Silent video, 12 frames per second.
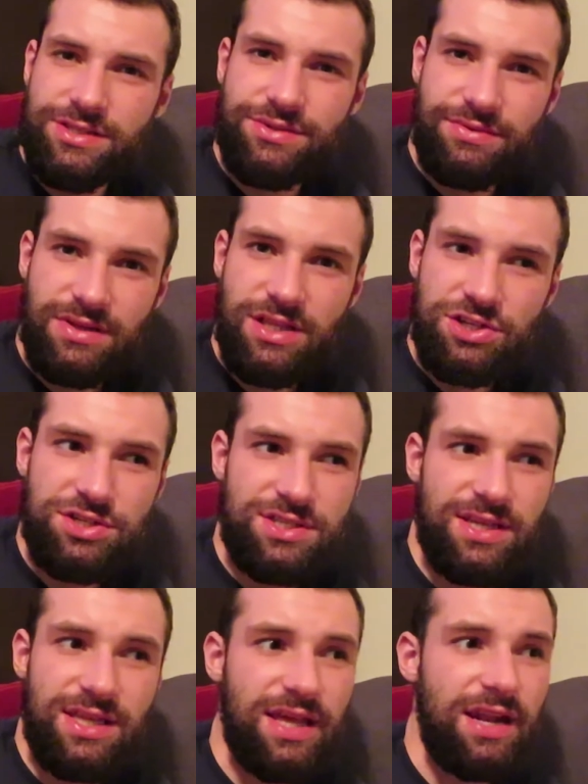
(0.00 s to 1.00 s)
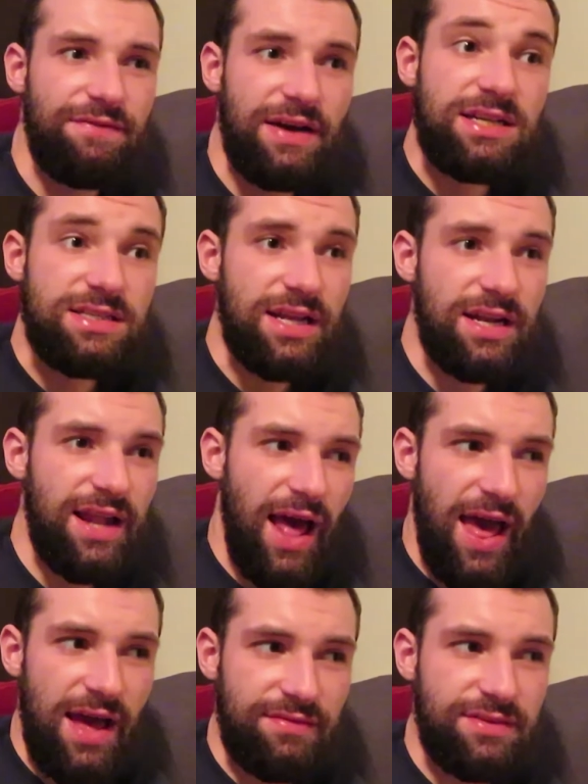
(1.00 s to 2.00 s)
this religious thing that if I didn't
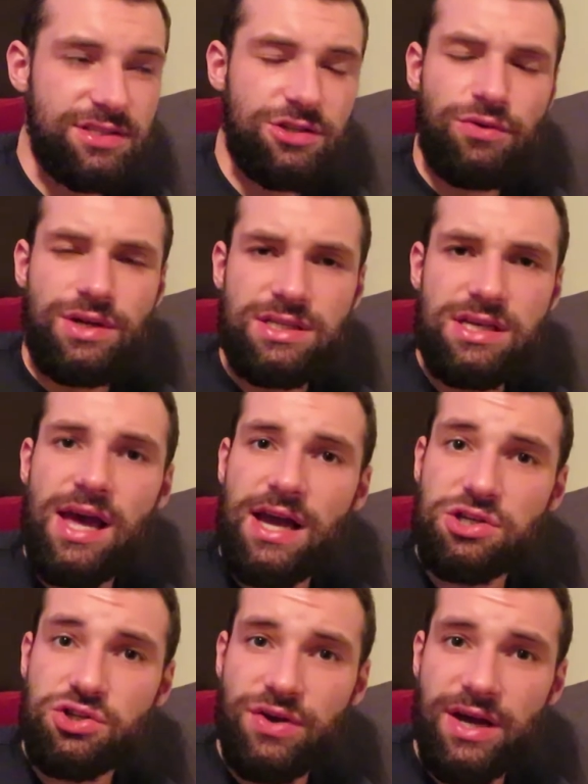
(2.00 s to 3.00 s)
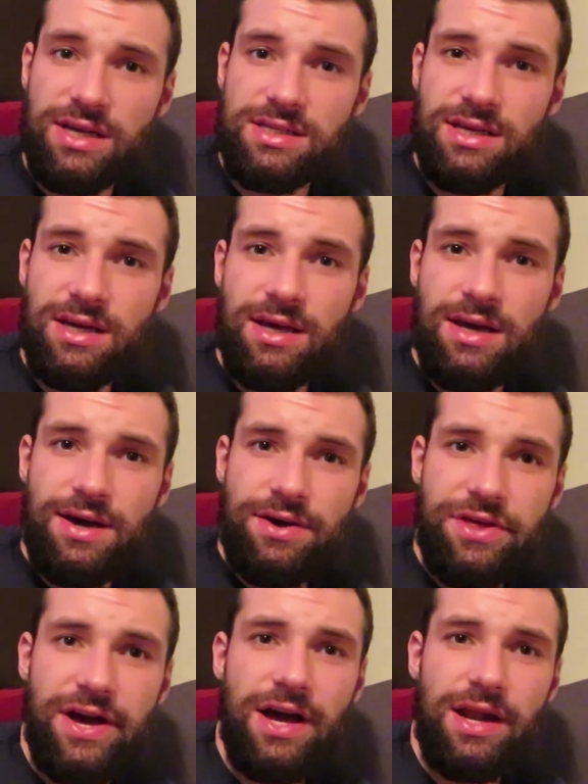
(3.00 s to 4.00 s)
have this green tea extract,
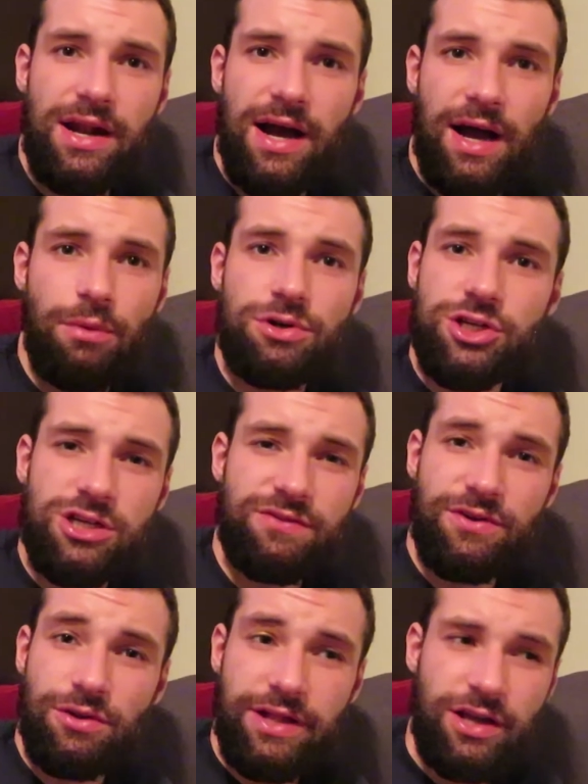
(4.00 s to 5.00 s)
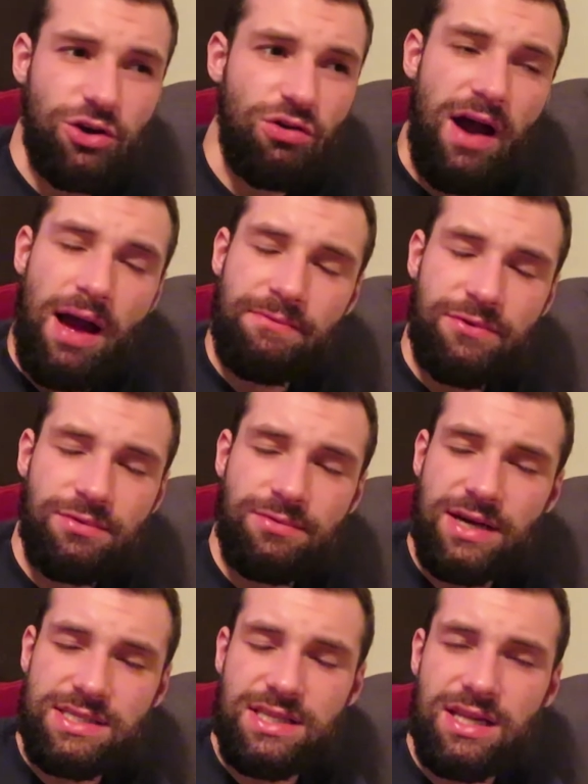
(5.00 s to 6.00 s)
that I would just feel like crap for the
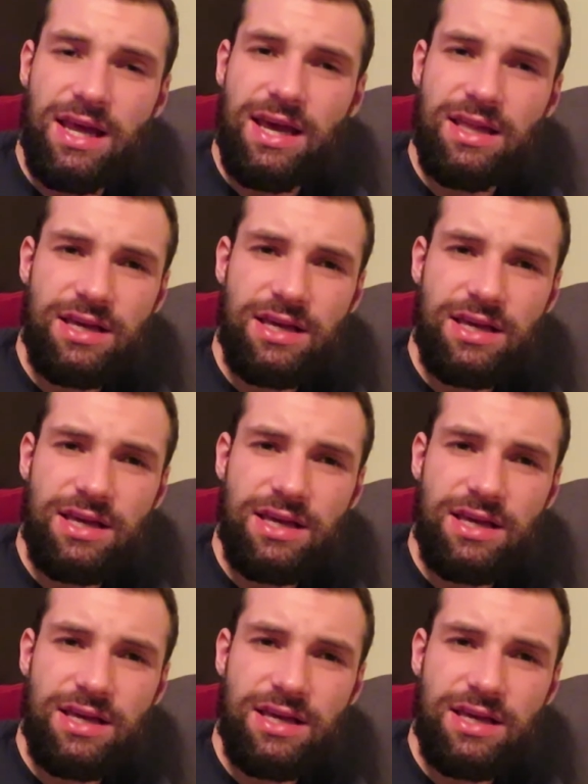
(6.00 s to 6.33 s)
rest of the day.